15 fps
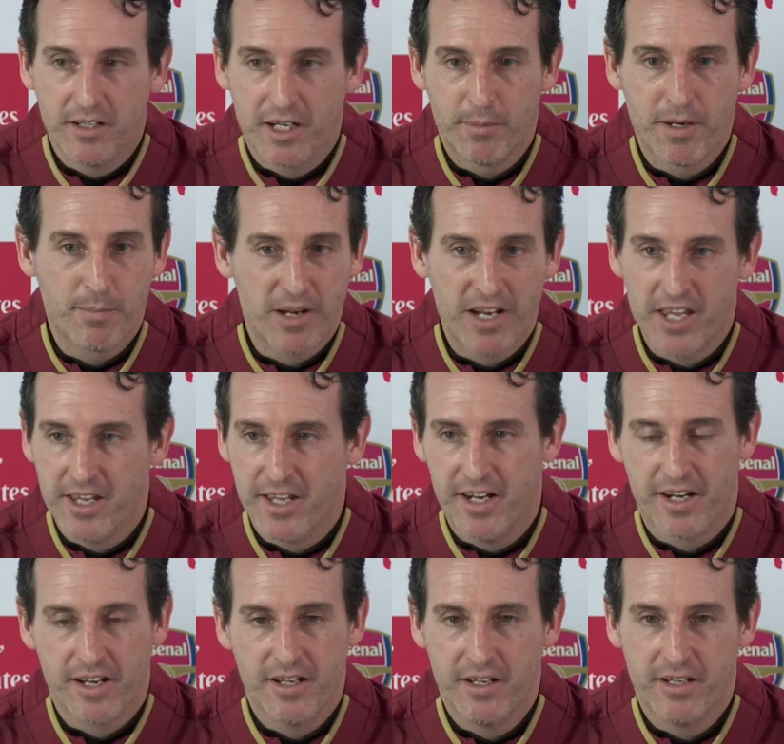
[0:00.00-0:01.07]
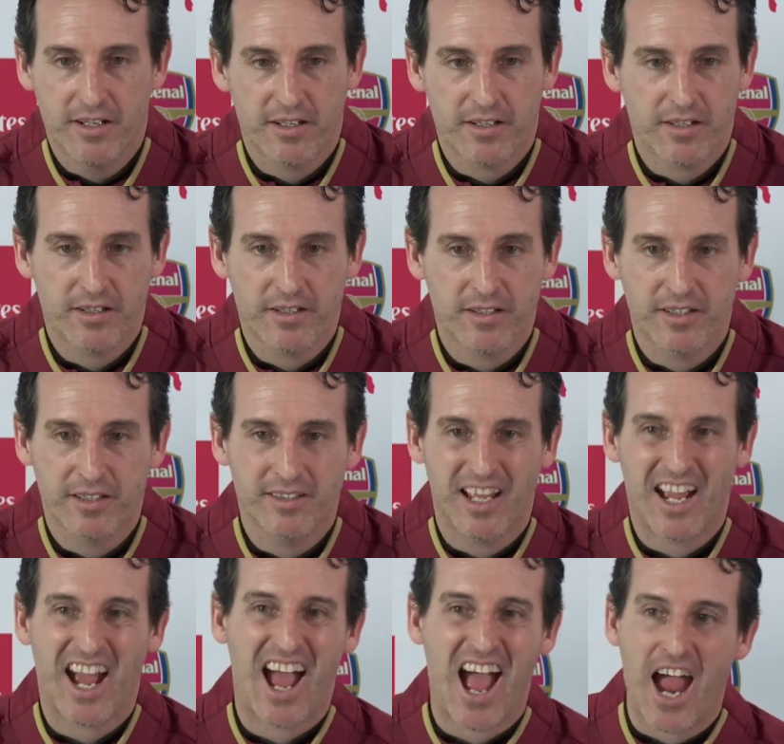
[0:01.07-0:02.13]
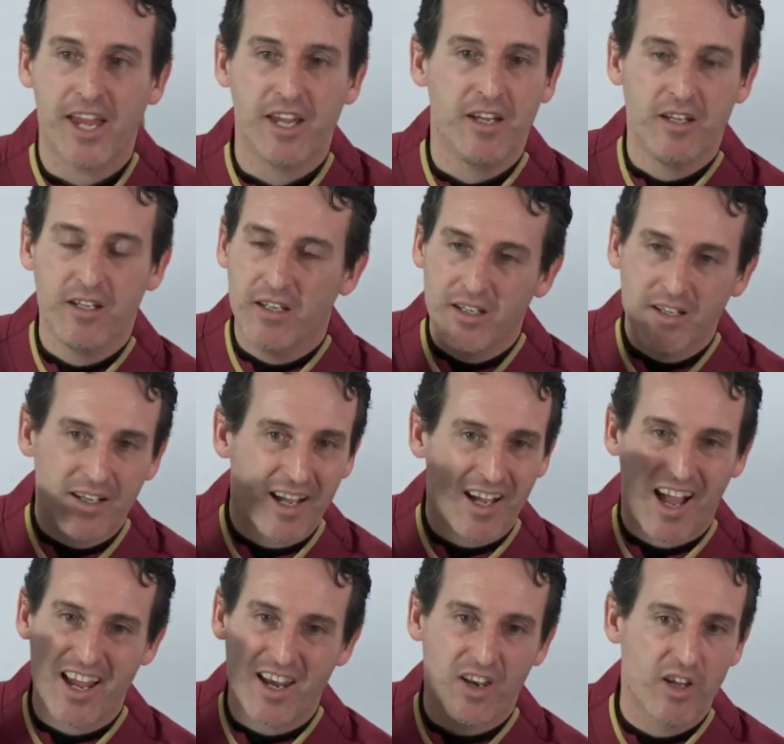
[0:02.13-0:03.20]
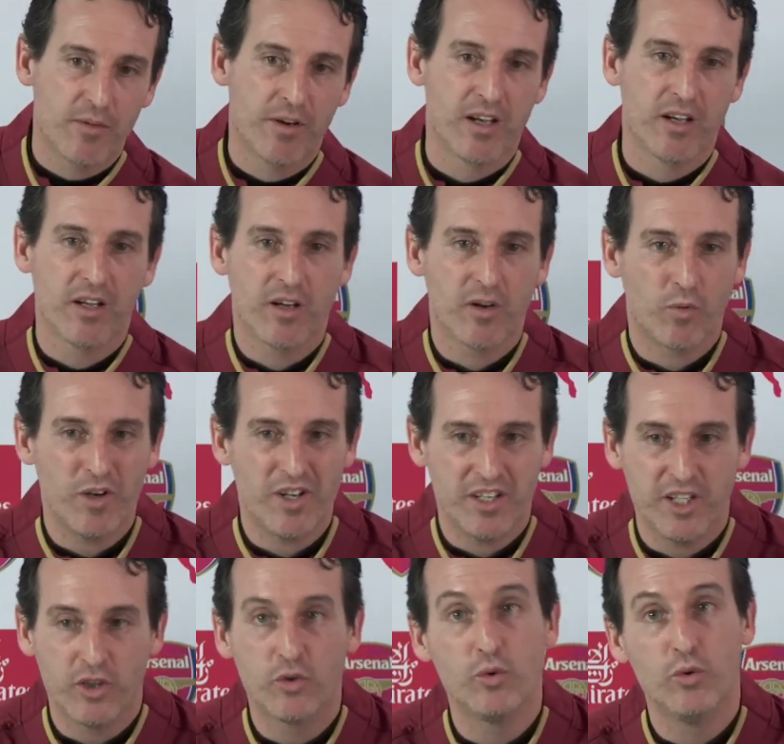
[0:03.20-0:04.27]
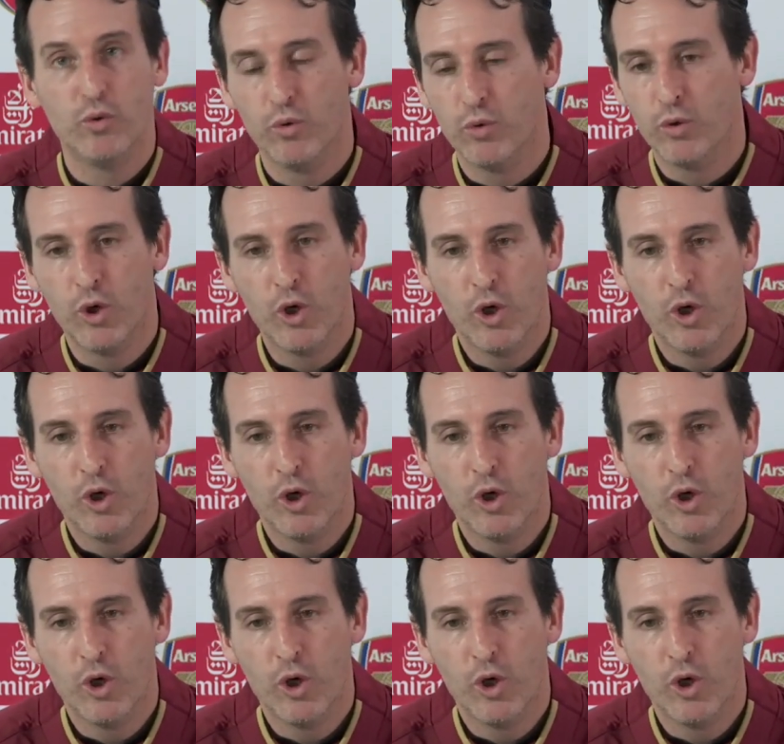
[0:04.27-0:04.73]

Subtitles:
every player the high level we need to,